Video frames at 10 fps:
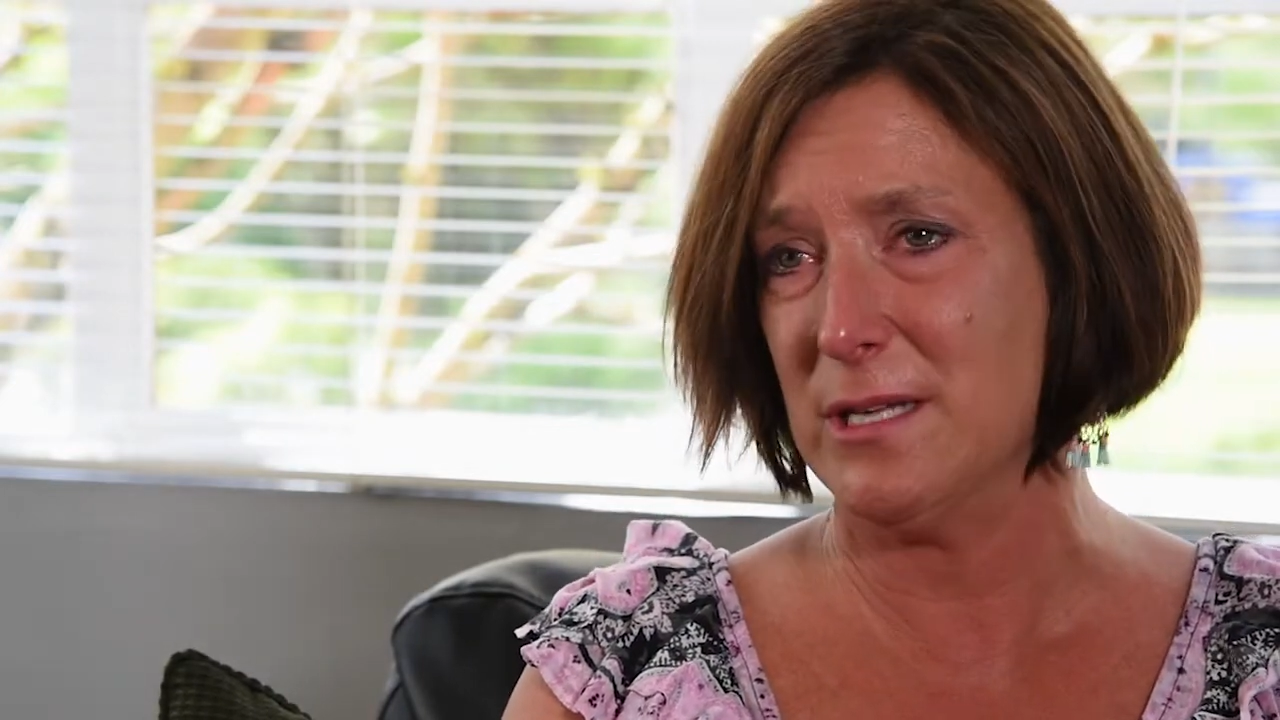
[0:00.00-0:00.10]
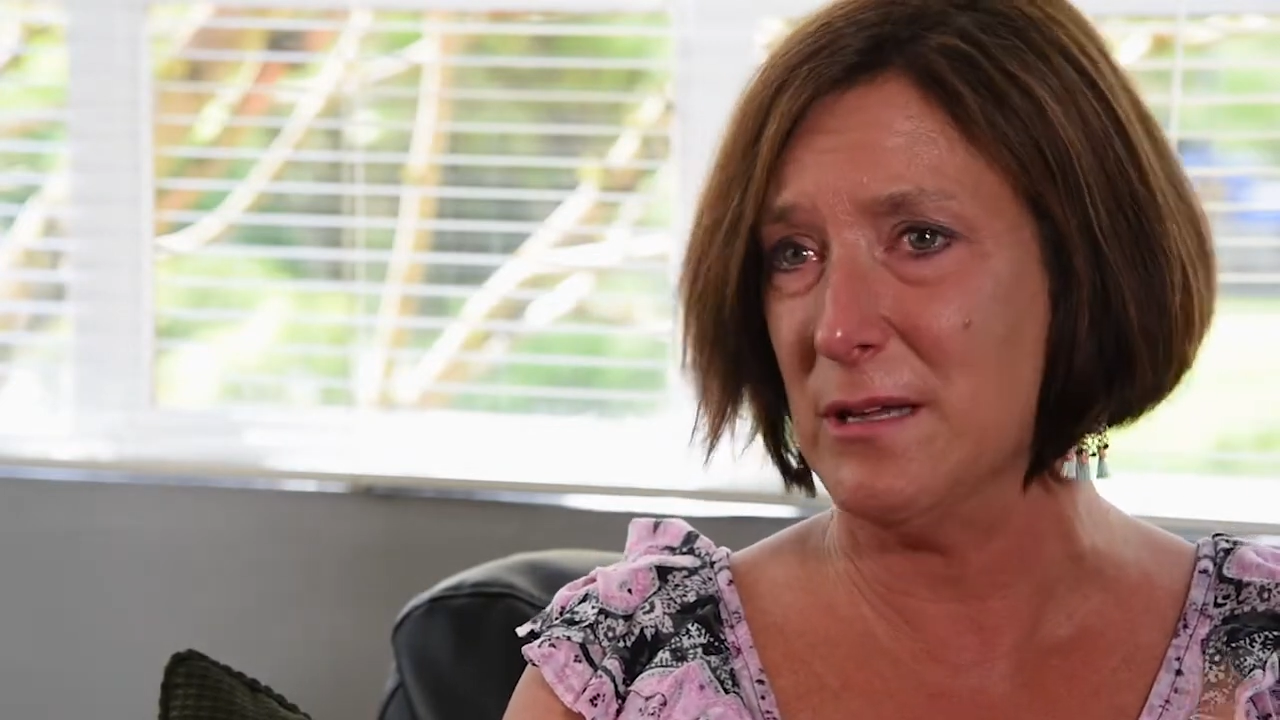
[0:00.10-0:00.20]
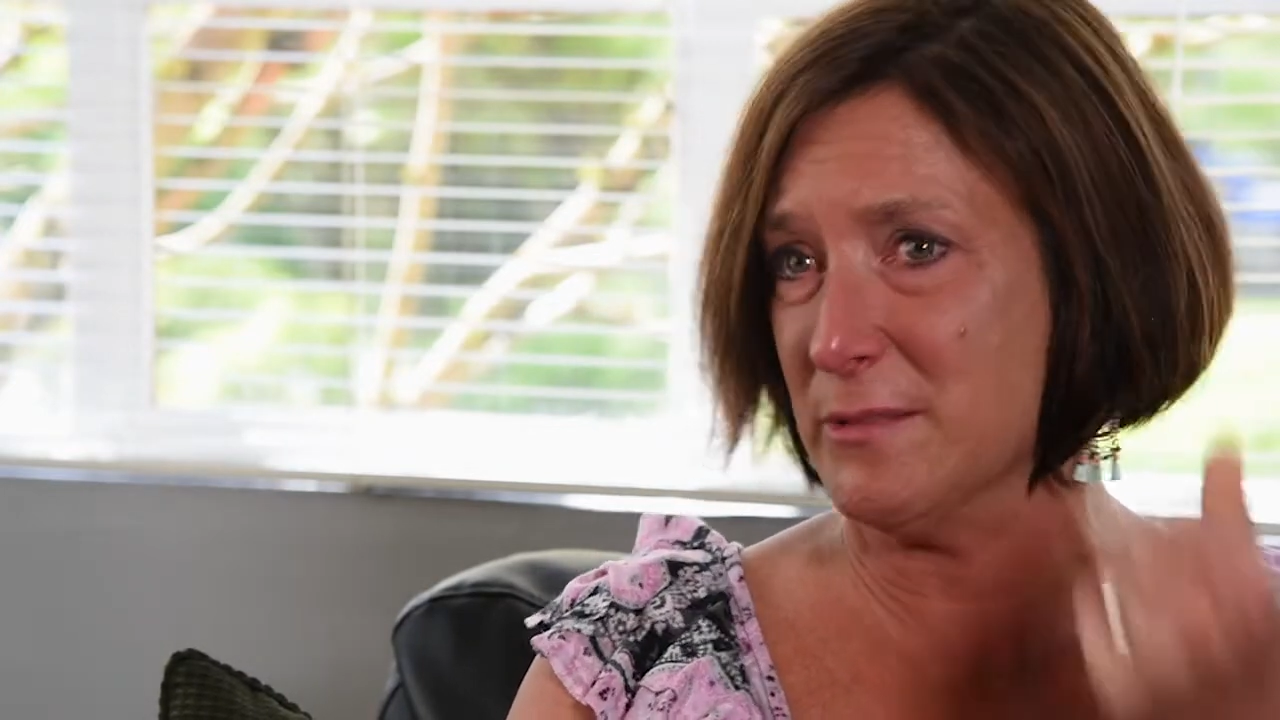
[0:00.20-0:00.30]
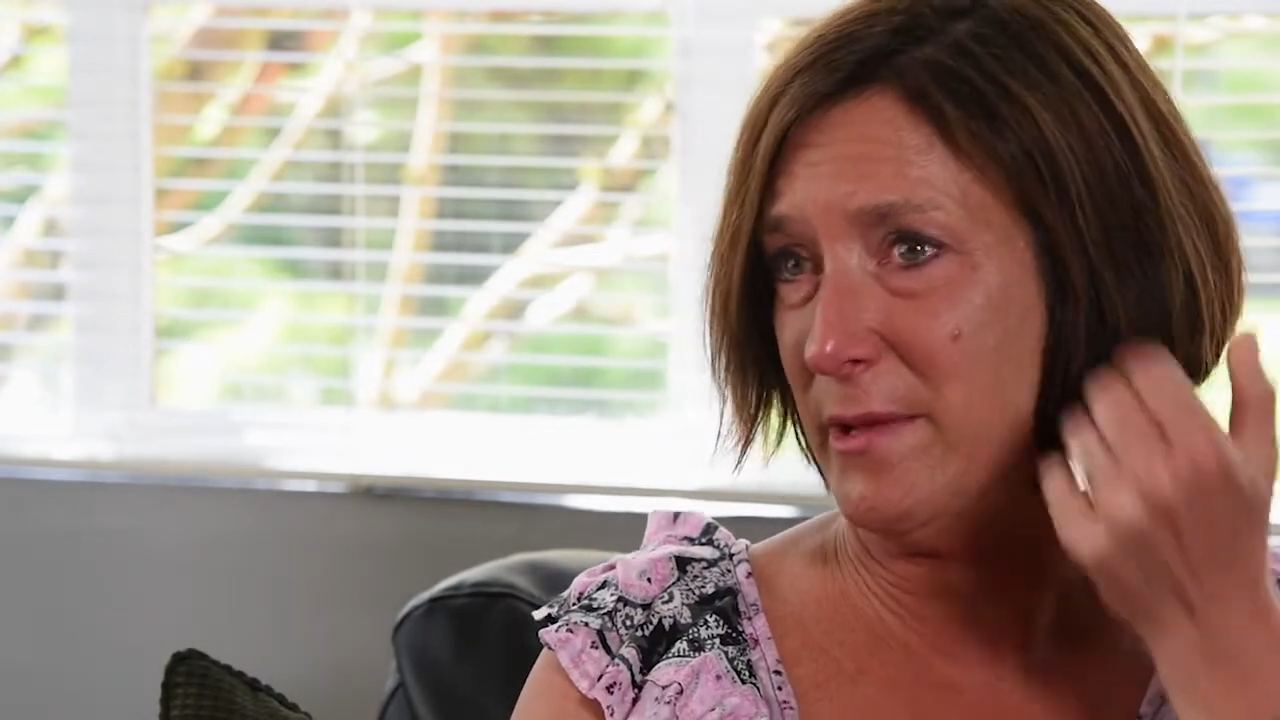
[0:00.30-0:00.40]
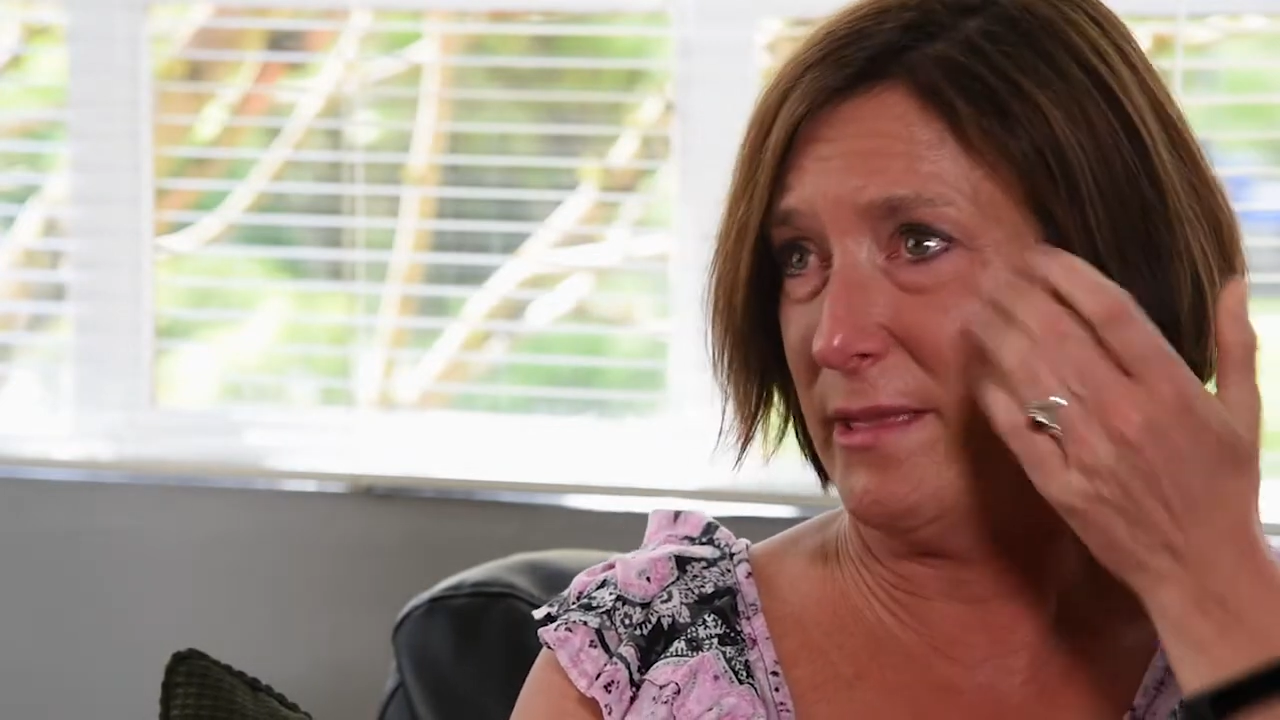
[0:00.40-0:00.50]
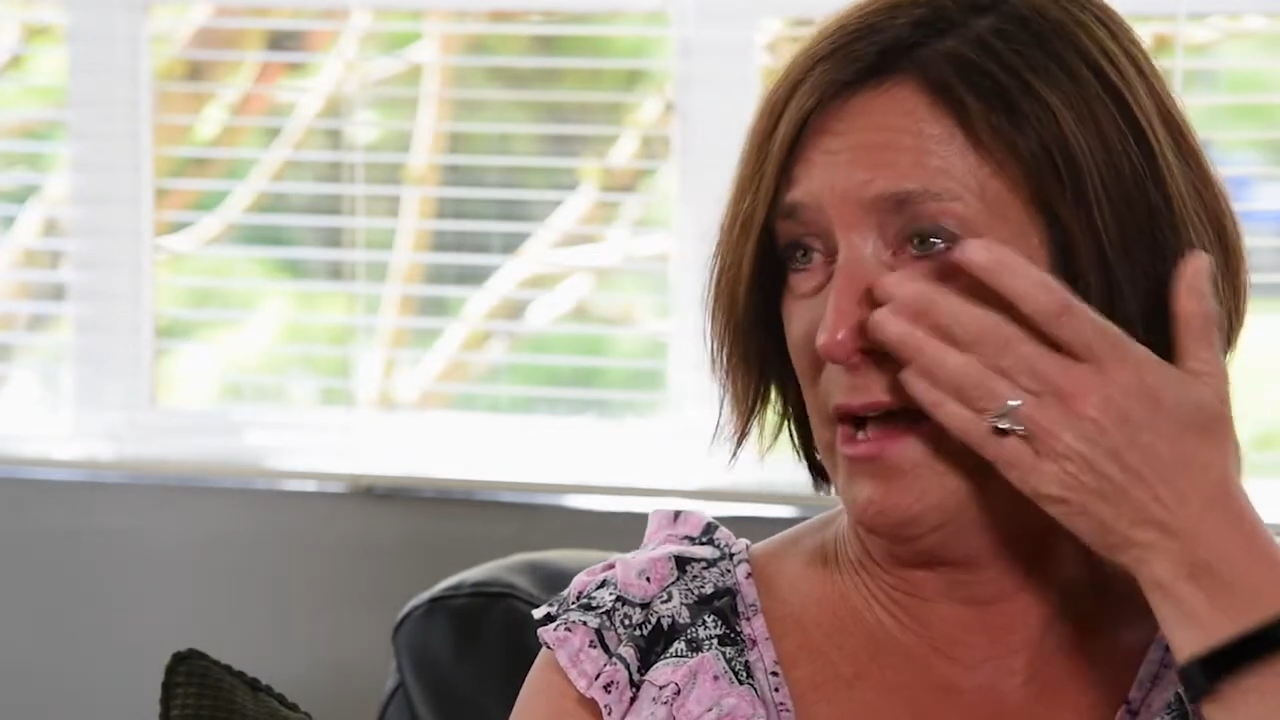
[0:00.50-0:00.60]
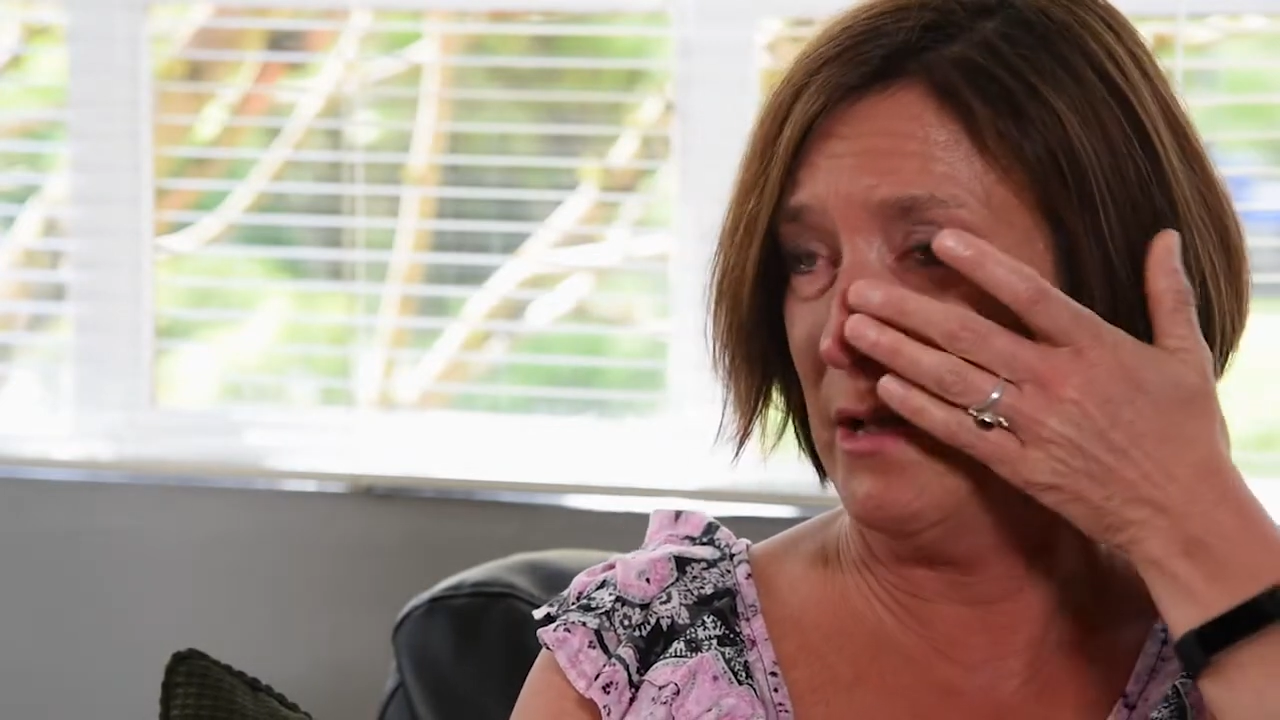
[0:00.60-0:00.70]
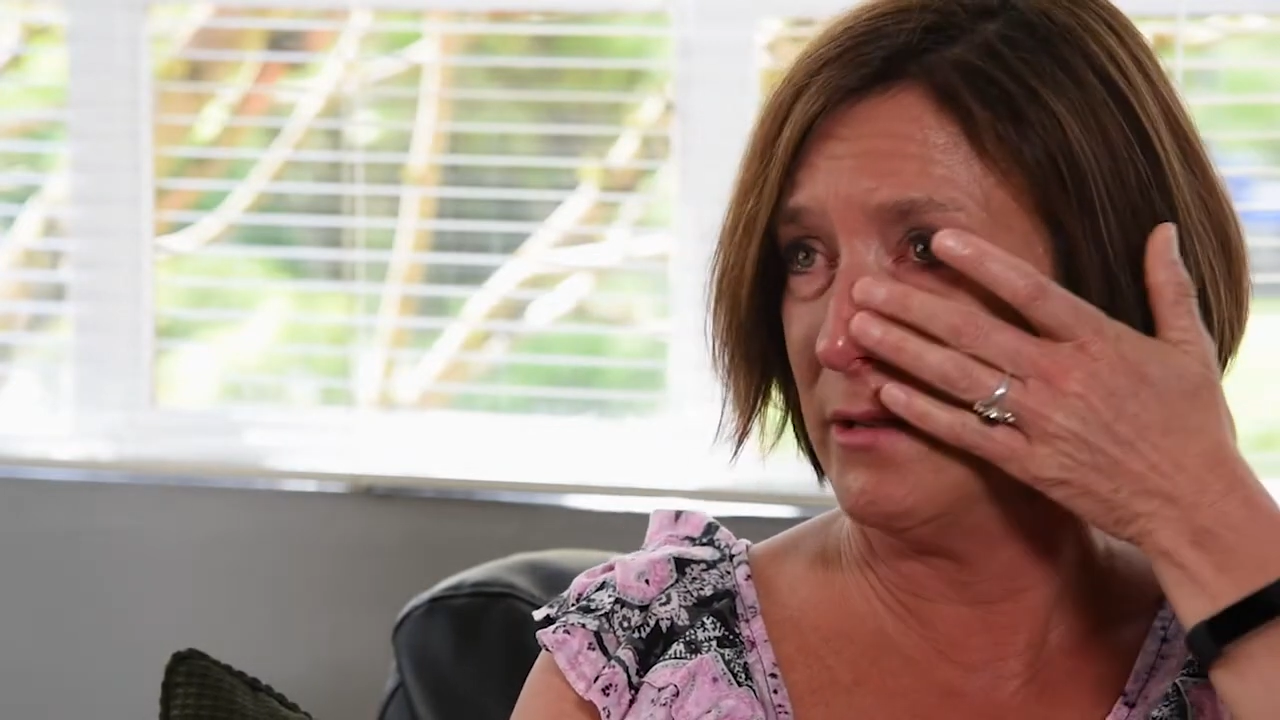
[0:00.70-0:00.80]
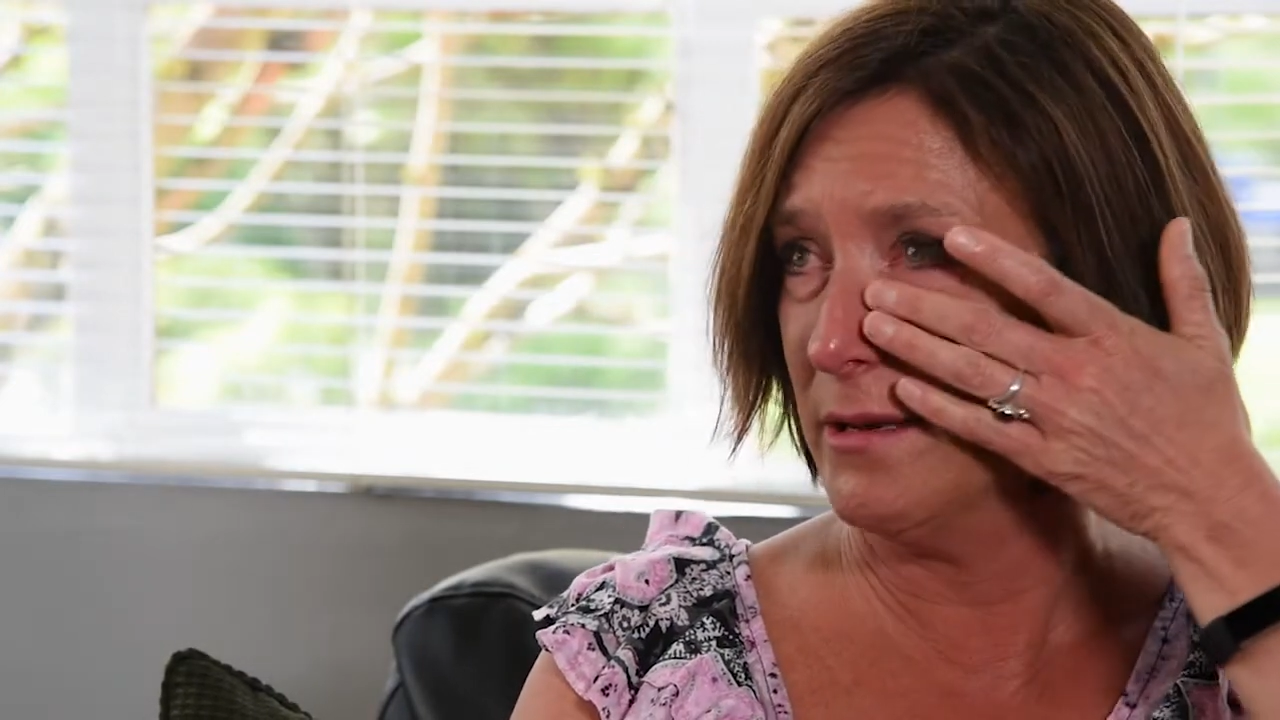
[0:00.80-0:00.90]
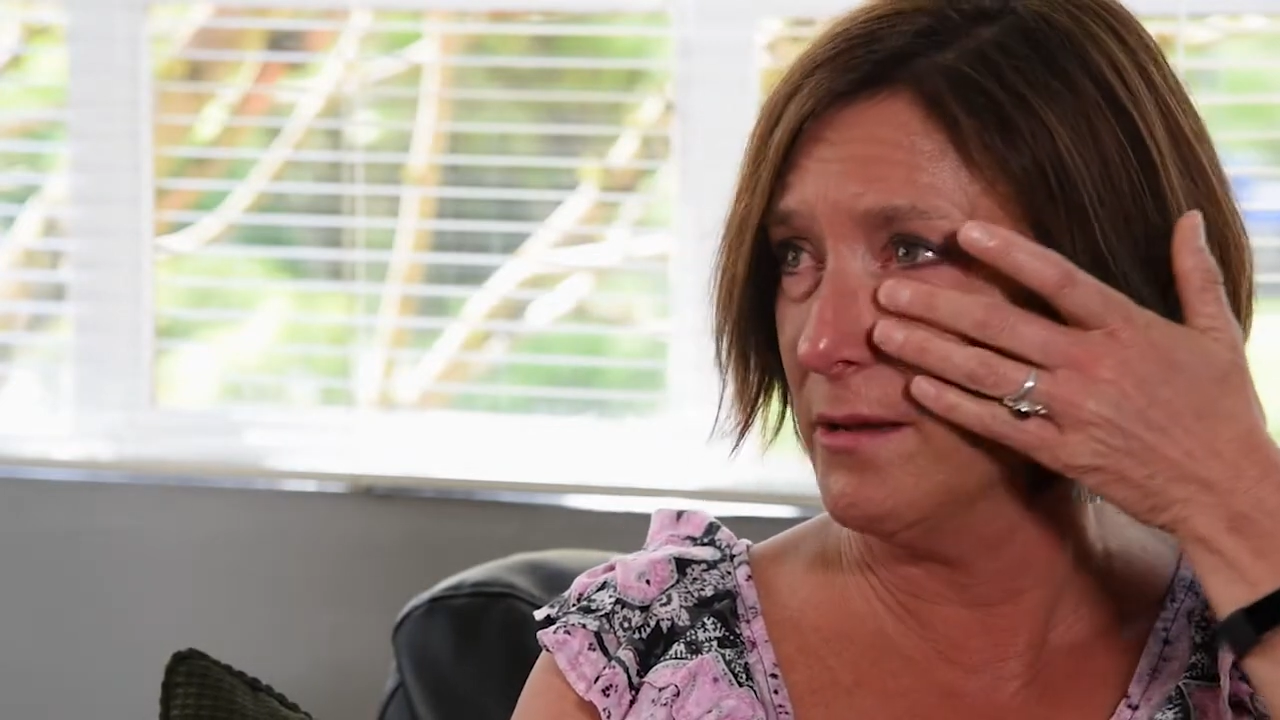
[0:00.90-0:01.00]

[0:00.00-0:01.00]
tells me that,